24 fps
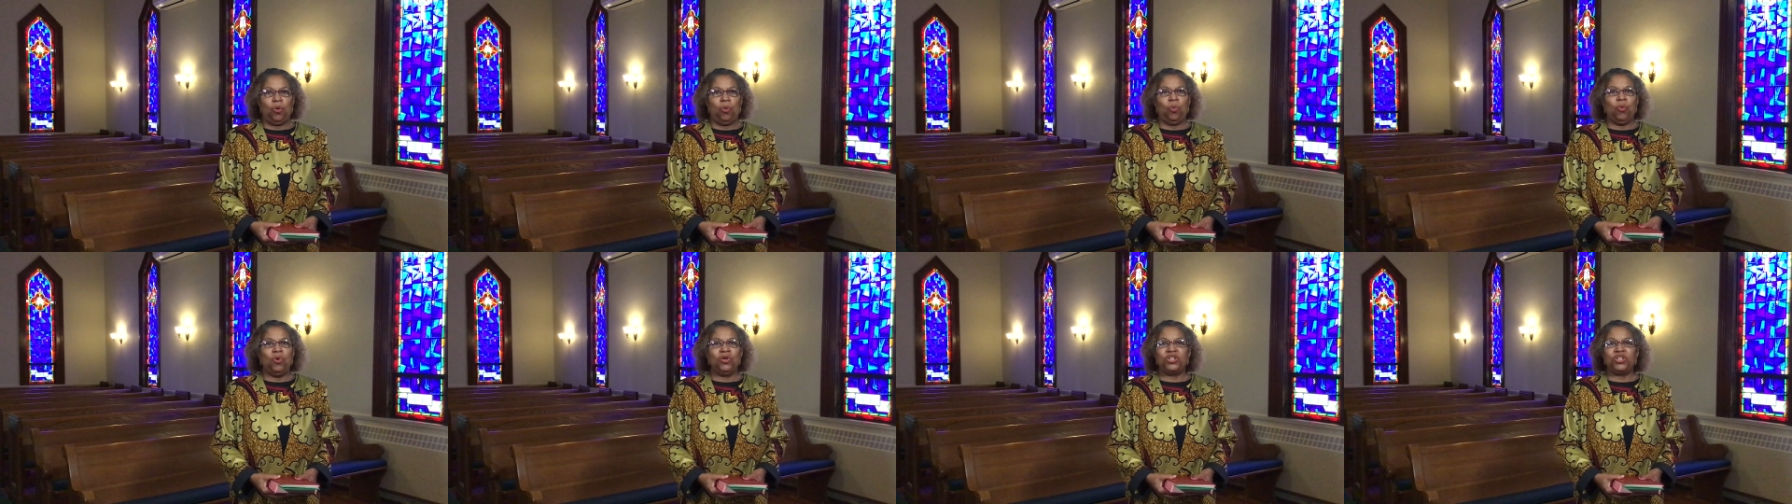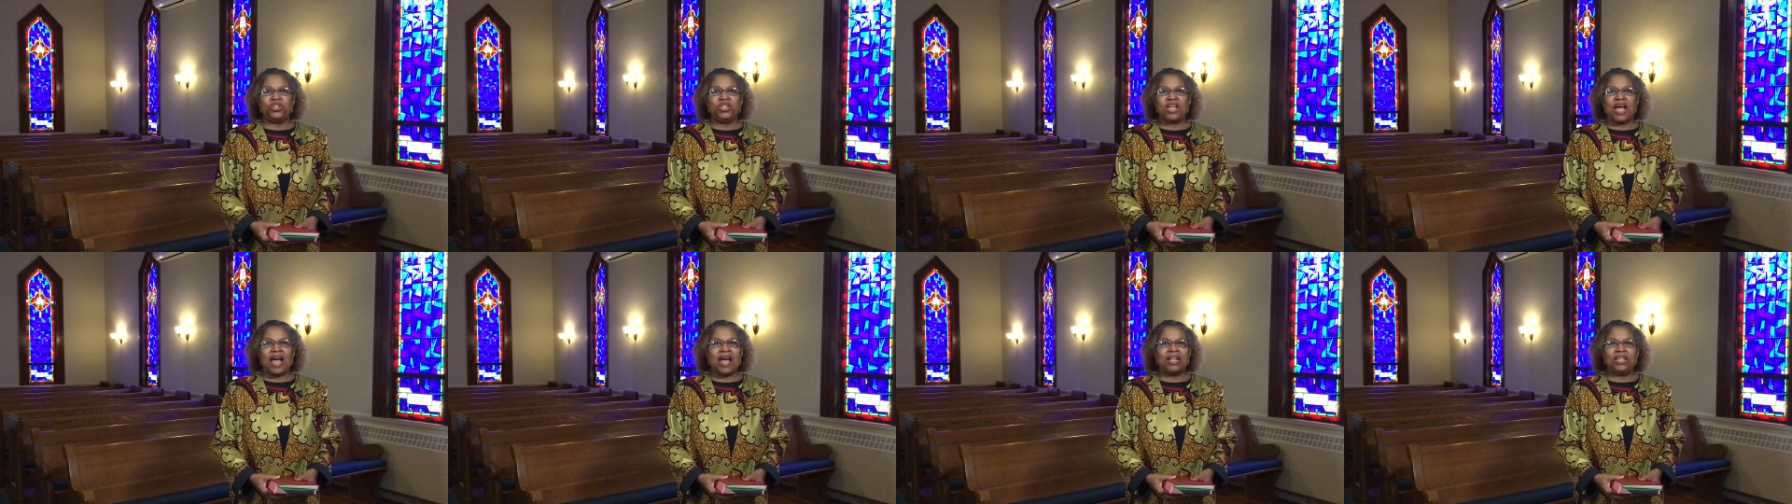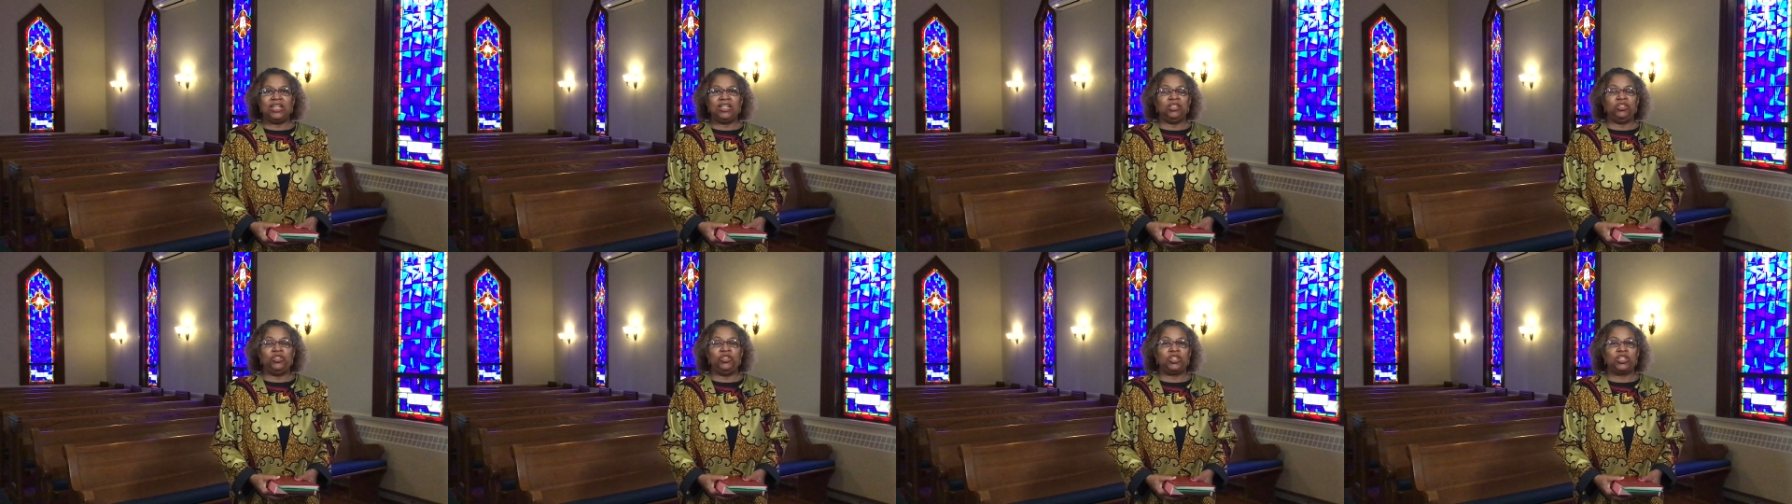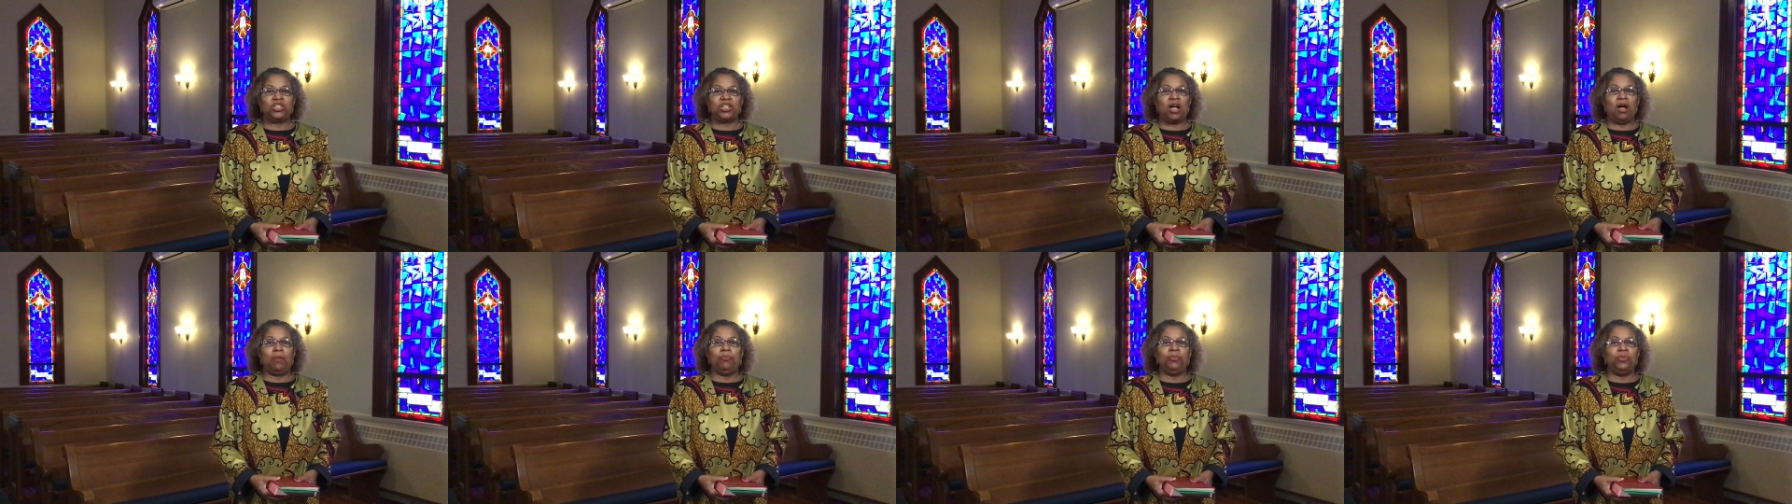was not in
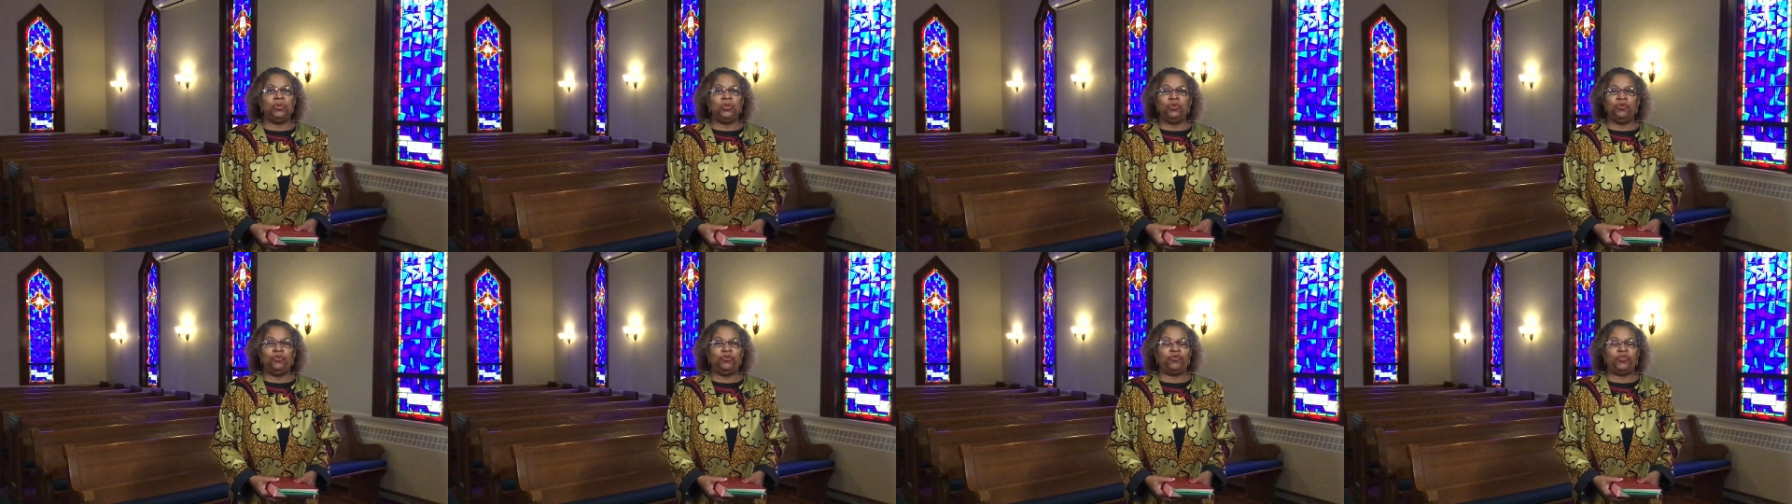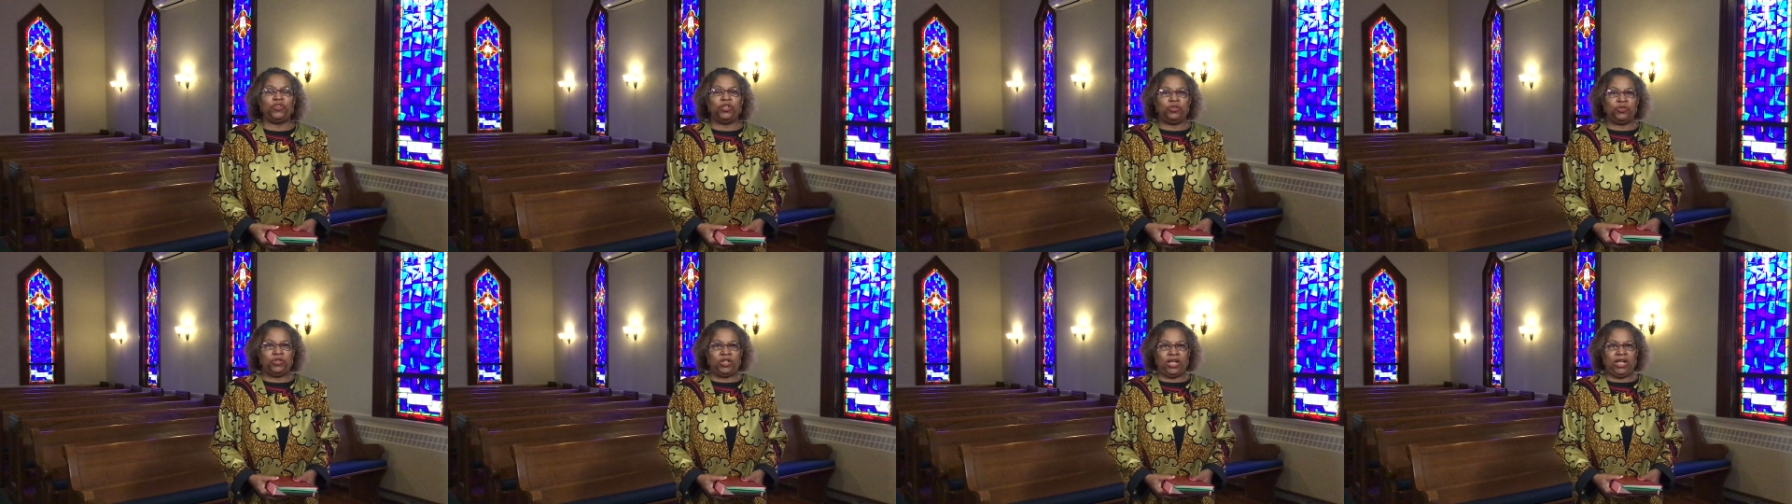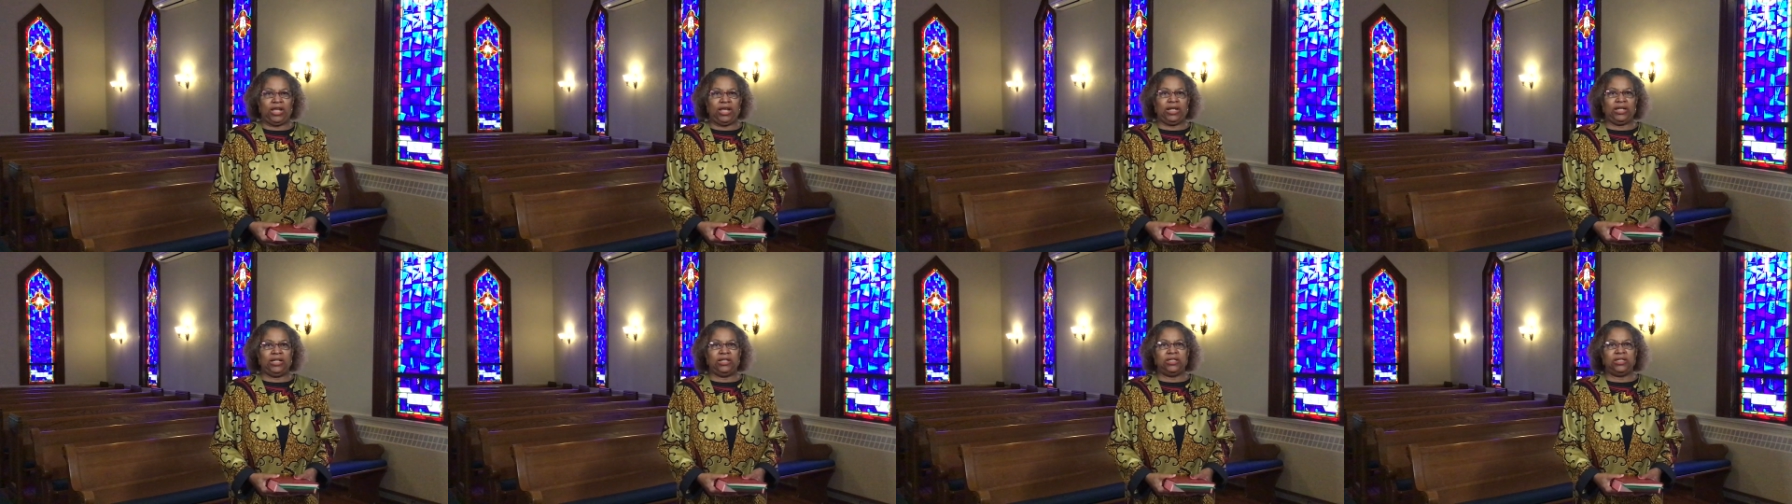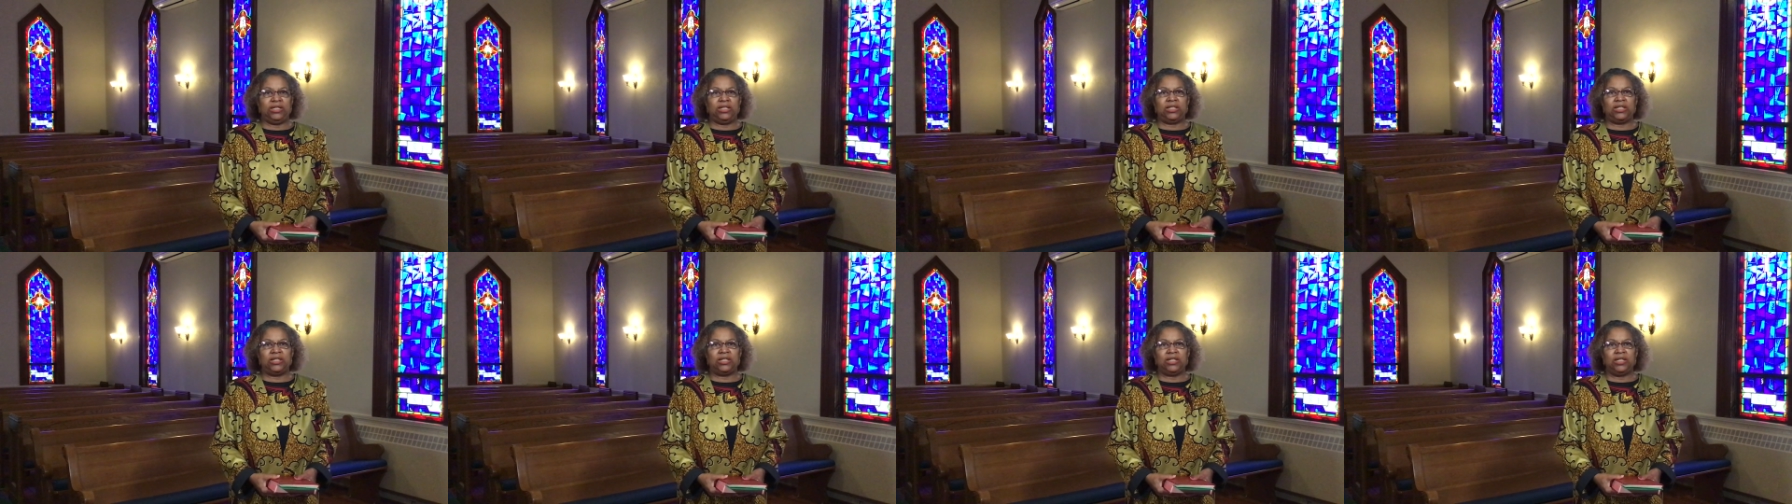just a few
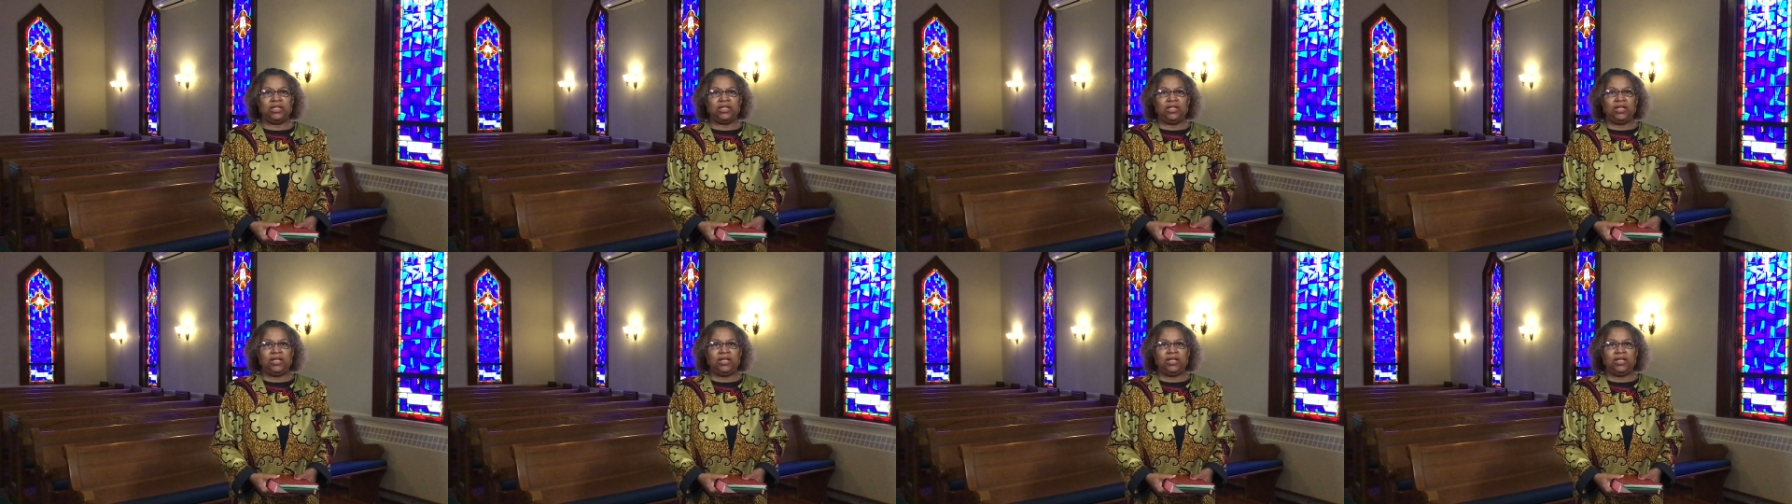days,